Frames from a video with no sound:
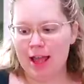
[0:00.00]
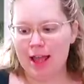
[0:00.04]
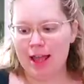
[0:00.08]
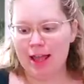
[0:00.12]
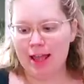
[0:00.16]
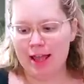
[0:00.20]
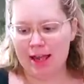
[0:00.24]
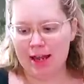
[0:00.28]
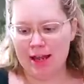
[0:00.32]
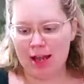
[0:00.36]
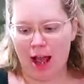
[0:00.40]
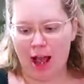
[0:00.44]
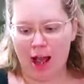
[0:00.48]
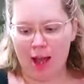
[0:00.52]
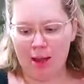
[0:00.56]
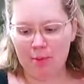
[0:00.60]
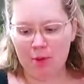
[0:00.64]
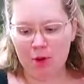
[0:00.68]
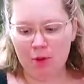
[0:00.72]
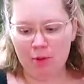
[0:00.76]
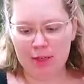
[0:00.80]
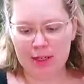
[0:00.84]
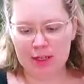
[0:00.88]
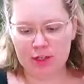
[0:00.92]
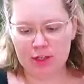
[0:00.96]
and
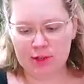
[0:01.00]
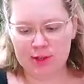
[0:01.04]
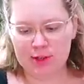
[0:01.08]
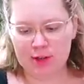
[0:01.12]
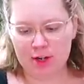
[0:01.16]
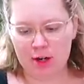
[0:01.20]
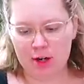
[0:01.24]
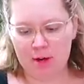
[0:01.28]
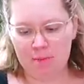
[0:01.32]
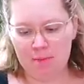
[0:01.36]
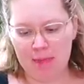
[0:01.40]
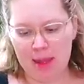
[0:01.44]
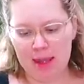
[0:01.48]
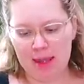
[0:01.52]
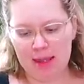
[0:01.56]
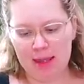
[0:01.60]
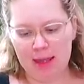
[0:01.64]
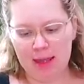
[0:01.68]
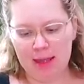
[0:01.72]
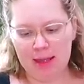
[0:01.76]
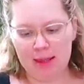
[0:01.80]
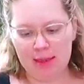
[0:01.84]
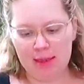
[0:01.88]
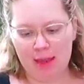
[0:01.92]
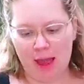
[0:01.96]
I'm going to start
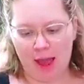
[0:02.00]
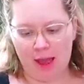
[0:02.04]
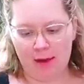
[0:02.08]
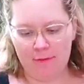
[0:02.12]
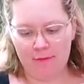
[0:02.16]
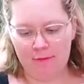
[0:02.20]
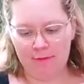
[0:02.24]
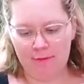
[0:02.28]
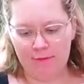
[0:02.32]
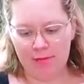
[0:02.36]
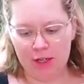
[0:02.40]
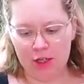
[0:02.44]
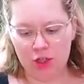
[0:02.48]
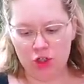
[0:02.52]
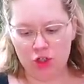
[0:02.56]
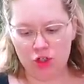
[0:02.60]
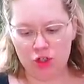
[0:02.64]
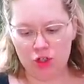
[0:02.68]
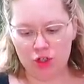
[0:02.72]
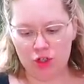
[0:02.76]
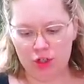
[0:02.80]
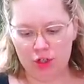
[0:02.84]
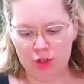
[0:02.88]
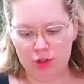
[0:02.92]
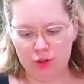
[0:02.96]
making that
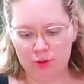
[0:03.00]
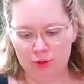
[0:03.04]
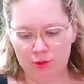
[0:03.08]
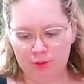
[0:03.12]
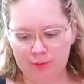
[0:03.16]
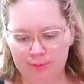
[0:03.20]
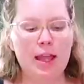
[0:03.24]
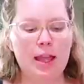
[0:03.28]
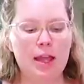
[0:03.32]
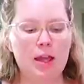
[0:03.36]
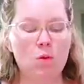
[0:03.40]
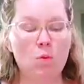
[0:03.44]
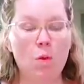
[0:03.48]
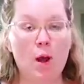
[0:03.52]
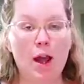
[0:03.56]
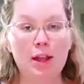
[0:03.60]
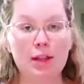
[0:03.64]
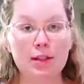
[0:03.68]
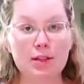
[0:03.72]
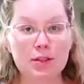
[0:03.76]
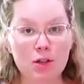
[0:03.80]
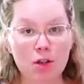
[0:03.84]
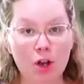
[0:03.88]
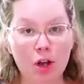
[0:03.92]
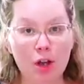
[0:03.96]
fish stew. And while
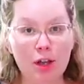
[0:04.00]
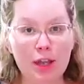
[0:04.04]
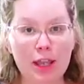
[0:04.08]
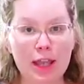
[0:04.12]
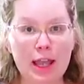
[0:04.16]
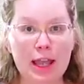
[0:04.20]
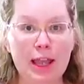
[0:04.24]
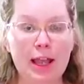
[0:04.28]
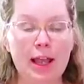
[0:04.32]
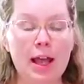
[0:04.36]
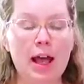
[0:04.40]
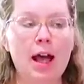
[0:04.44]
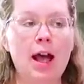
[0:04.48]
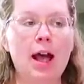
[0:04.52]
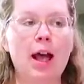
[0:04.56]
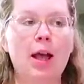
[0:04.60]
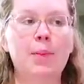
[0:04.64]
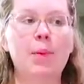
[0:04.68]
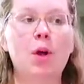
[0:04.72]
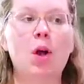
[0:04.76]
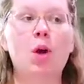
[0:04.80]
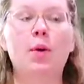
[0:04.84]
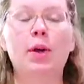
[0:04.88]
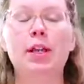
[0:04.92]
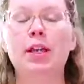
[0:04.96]
it's cooking,
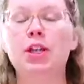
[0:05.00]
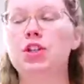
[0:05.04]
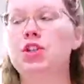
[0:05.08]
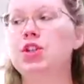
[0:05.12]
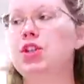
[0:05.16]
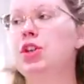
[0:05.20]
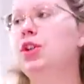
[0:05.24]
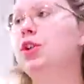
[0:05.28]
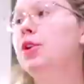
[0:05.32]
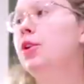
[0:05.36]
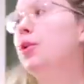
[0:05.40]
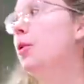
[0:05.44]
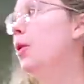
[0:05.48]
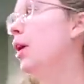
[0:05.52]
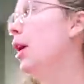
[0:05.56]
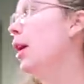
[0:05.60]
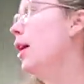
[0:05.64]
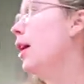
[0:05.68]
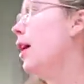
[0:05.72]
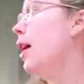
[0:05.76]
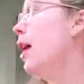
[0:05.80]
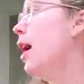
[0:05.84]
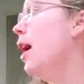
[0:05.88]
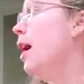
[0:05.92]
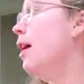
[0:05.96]
I'm going to
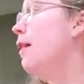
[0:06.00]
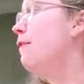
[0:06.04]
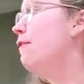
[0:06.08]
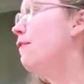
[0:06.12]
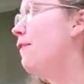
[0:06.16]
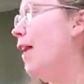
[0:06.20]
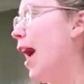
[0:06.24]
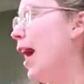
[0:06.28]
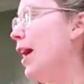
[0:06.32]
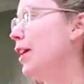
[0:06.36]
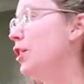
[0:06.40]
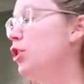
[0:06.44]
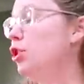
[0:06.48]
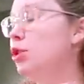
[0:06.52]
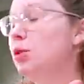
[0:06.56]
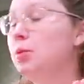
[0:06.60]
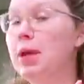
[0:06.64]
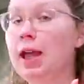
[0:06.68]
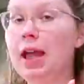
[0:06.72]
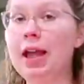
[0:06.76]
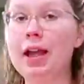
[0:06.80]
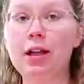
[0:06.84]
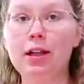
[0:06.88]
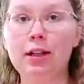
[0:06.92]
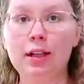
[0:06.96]
vacuum
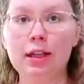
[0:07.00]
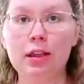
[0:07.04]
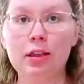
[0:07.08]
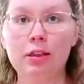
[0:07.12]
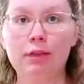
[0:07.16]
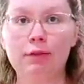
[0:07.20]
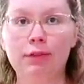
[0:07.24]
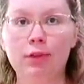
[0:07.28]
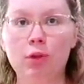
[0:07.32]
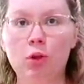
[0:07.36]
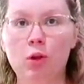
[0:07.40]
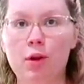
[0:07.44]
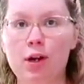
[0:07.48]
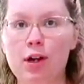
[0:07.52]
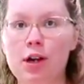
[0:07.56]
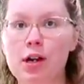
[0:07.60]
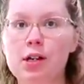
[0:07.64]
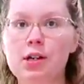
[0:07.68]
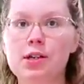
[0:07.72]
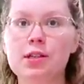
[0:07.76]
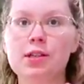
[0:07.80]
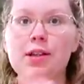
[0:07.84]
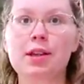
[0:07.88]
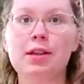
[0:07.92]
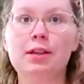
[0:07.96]
and clean the
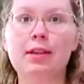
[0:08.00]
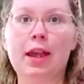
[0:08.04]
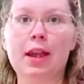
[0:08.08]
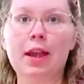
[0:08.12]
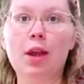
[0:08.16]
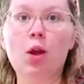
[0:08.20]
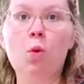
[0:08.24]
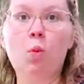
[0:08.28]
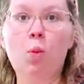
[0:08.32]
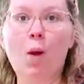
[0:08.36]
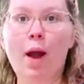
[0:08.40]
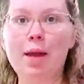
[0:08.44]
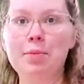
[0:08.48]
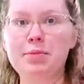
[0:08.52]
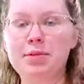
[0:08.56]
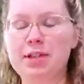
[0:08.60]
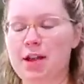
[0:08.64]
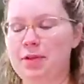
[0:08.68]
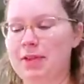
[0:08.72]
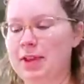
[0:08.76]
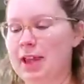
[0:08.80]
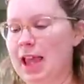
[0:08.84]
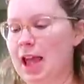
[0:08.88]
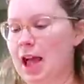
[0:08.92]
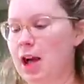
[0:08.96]
floors and like wipe
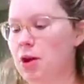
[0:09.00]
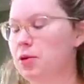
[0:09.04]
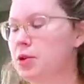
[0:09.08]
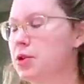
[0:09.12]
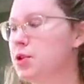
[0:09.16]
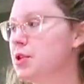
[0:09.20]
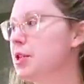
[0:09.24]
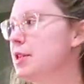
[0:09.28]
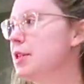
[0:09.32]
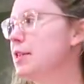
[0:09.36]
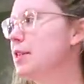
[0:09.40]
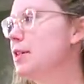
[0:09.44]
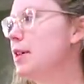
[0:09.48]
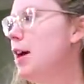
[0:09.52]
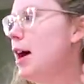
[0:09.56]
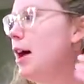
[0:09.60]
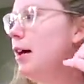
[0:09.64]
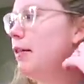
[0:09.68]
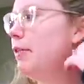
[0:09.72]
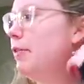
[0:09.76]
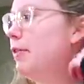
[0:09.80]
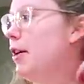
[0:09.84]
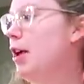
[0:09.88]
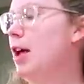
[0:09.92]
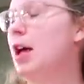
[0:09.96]
down the counters and
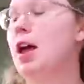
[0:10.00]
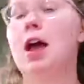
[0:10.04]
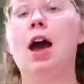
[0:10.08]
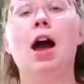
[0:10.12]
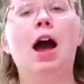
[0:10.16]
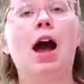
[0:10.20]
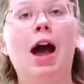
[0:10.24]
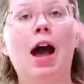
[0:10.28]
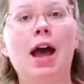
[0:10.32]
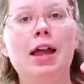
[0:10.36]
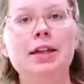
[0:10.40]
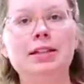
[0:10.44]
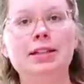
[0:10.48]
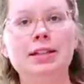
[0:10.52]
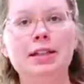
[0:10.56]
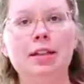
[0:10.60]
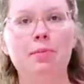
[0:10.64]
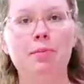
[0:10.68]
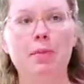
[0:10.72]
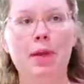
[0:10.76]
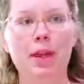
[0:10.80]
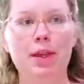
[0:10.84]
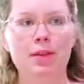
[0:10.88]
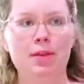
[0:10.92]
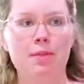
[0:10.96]
stuff. I
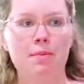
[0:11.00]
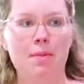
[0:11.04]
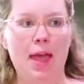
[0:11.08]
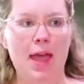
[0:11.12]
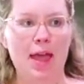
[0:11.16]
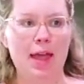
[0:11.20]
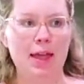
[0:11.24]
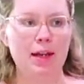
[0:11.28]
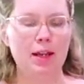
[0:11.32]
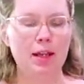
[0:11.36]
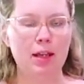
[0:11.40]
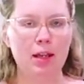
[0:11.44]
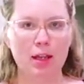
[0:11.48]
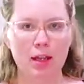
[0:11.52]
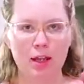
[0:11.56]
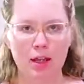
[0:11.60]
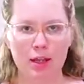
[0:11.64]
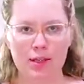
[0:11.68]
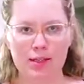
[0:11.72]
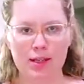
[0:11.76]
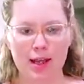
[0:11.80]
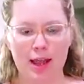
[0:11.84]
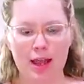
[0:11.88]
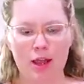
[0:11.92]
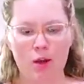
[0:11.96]
did make the bed
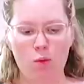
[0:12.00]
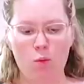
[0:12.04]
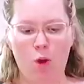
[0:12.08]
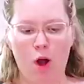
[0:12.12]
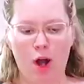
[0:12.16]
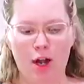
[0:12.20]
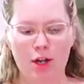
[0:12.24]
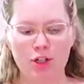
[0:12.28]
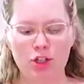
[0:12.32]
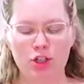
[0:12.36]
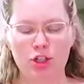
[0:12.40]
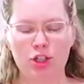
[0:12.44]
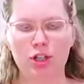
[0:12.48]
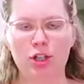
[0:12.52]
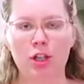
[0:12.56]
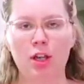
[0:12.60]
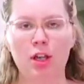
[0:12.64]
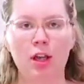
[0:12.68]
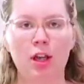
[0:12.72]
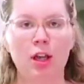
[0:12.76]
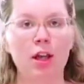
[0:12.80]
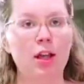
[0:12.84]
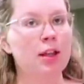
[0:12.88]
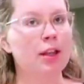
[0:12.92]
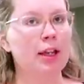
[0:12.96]
because I had washed
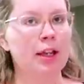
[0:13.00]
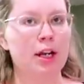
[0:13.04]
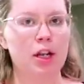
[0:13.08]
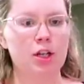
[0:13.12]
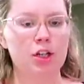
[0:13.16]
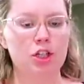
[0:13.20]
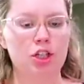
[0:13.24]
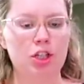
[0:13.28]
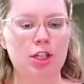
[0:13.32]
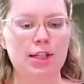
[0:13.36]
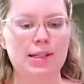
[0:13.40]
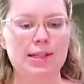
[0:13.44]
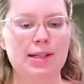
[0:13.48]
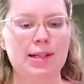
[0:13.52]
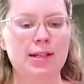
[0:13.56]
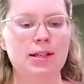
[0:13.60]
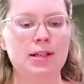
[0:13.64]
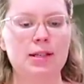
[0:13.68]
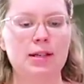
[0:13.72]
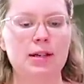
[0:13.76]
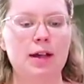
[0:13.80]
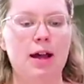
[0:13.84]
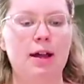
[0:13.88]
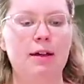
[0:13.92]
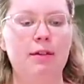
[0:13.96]
like our sheets and
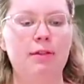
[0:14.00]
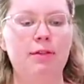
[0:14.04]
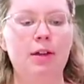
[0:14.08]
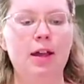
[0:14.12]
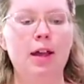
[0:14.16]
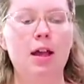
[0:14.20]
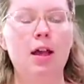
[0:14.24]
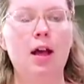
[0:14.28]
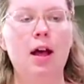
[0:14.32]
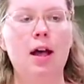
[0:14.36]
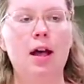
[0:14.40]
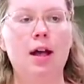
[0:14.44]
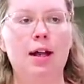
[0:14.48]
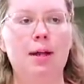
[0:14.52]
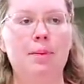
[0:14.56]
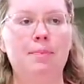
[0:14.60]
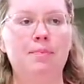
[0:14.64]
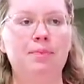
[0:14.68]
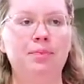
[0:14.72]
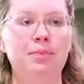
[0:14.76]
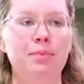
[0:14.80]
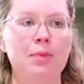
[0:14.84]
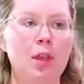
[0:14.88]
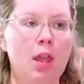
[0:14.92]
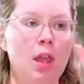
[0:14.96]
stuff.
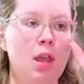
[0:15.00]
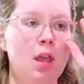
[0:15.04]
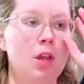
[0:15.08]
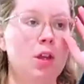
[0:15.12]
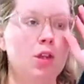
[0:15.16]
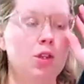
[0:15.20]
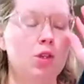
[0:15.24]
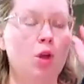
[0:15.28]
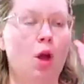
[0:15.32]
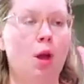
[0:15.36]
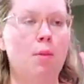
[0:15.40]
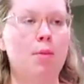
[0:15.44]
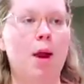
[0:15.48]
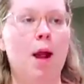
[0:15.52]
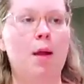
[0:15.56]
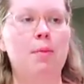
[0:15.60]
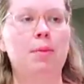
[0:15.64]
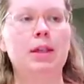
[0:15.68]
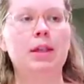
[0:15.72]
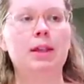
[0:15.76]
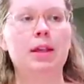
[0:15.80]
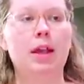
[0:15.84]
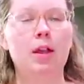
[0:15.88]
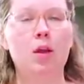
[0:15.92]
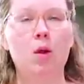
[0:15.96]
Um, so I'll
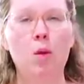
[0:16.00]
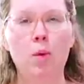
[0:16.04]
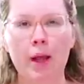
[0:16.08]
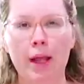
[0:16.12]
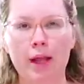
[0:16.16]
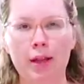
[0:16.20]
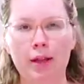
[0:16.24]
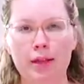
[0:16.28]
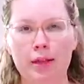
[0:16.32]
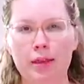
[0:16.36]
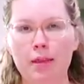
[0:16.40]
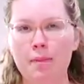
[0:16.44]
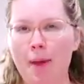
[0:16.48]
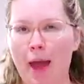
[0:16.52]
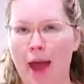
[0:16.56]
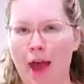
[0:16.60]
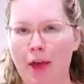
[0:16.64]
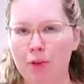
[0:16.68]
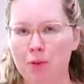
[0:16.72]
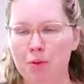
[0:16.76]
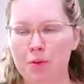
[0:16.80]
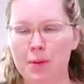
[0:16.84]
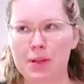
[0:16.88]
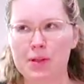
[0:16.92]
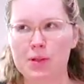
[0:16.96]
probably like quick clean the
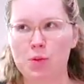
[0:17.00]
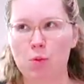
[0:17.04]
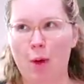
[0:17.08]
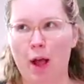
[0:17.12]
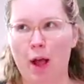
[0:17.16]
bathroom as